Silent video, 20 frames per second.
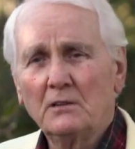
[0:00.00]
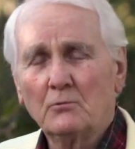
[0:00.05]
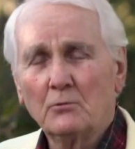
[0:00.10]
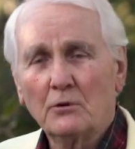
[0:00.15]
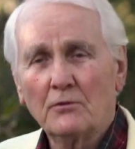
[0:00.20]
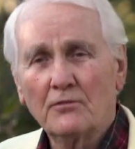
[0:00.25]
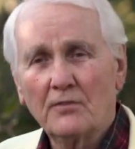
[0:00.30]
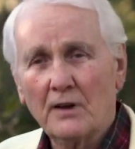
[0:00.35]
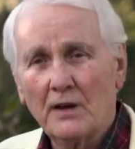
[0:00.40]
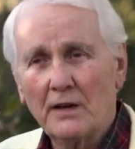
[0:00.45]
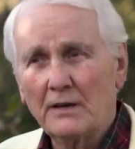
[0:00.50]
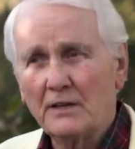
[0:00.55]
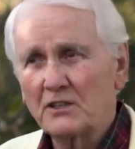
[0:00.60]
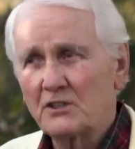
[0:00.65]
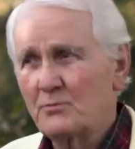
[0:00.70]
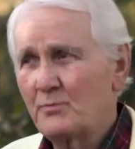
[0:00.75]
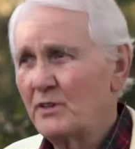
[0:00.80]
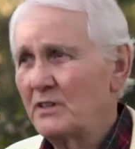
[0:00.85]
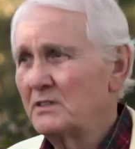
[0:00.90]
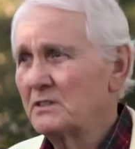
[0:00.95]
We're finding
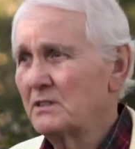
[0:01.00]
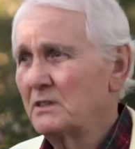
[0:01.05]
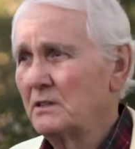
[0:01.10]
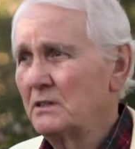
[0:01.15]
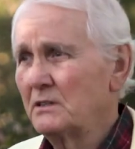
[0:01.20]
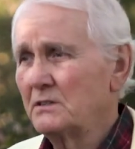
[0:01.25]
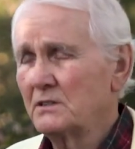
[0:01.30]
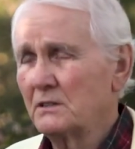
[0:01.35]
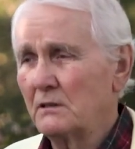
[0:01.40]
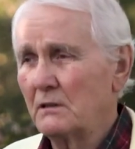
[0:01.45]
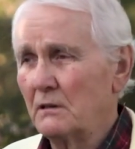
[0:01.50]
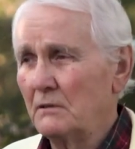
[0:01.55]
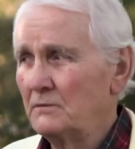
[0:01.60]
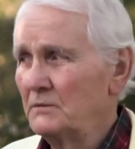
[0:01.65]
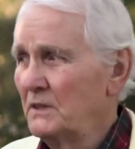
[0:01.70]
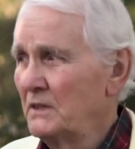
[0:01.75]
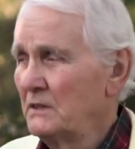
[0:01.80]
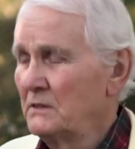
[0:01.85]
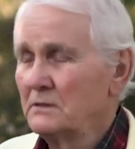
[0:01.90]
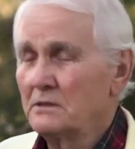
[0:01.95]
species that are
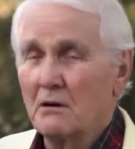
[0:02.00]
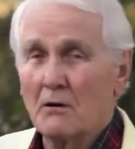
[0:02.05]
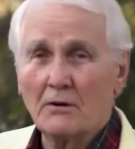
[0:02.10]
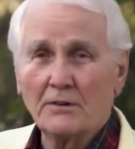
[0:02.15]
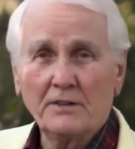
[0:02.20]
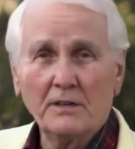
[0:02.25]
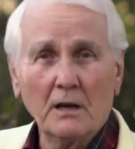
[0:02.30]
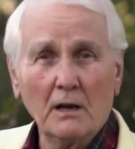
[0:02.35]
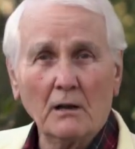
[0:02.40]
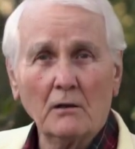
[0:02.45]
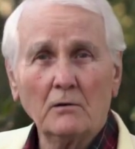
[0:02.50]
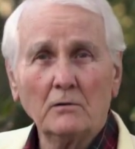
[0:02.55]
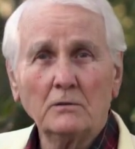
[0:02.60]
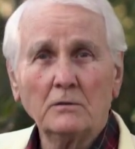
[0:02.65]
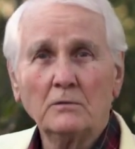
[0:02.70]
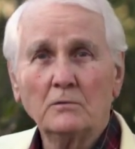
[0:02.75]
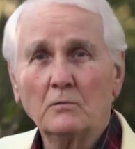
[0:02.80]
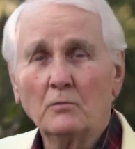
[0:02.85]
yellow.